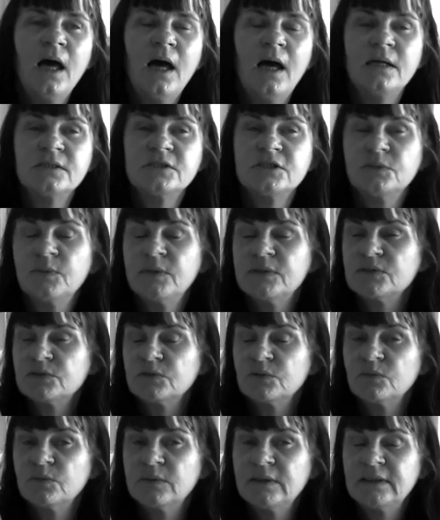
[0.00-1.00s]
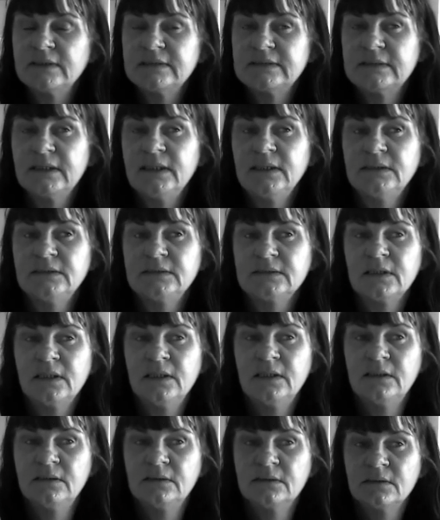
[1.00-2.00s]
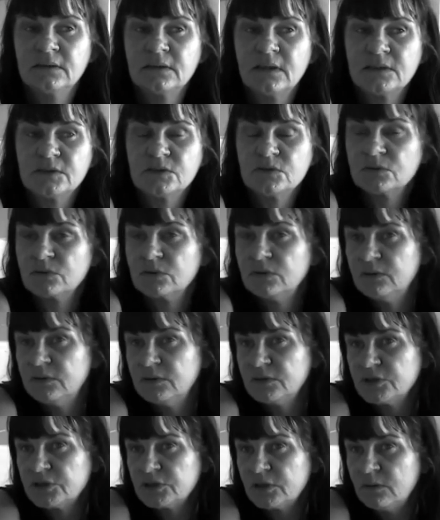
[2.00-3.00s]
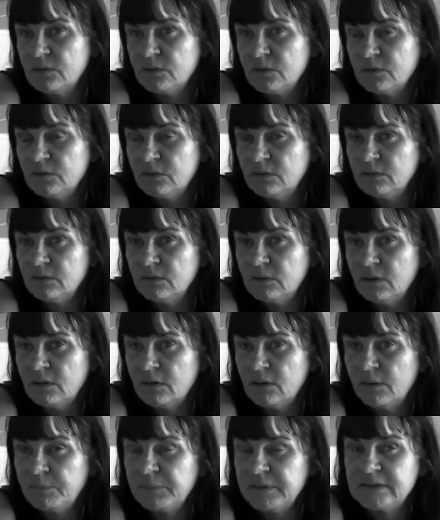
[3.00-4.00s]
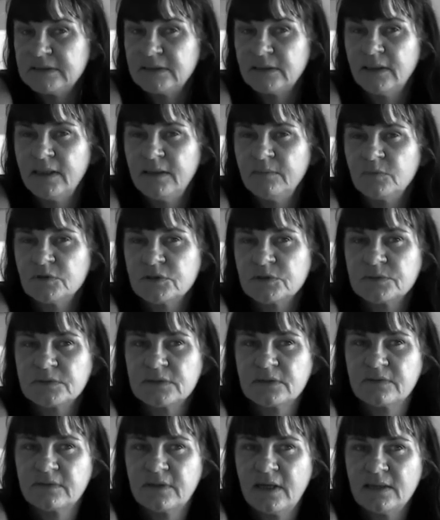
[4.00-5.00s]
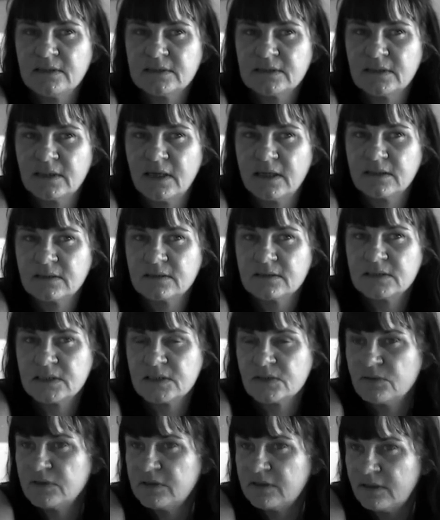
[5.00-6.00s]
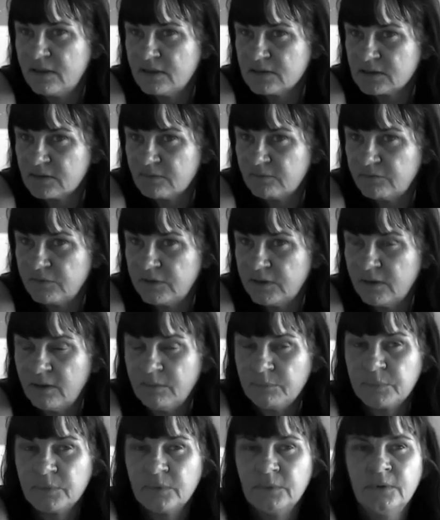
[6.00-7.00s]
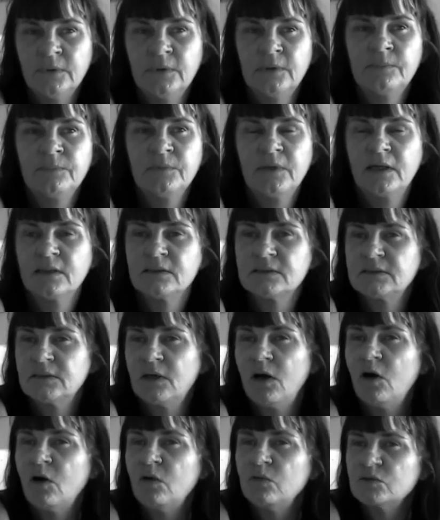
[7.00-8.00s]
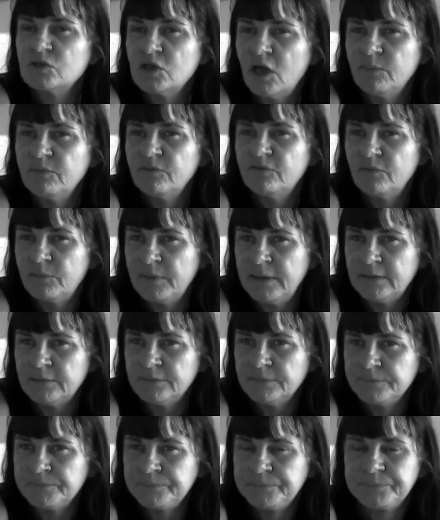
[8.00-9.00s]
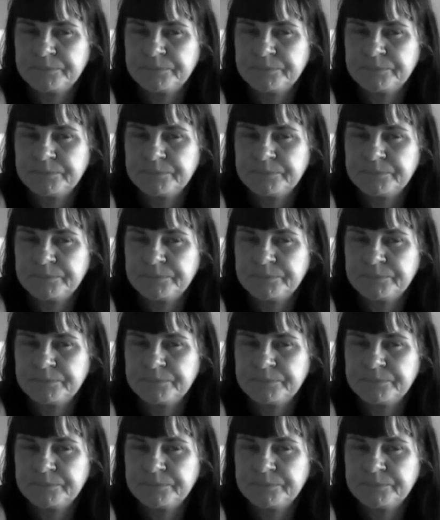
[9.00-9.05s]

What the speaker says: And she went to a real estate, and they took her and showed her a piece of land which was 1,000 acres, 3,000 feet up, and it's the whole top of the mountain.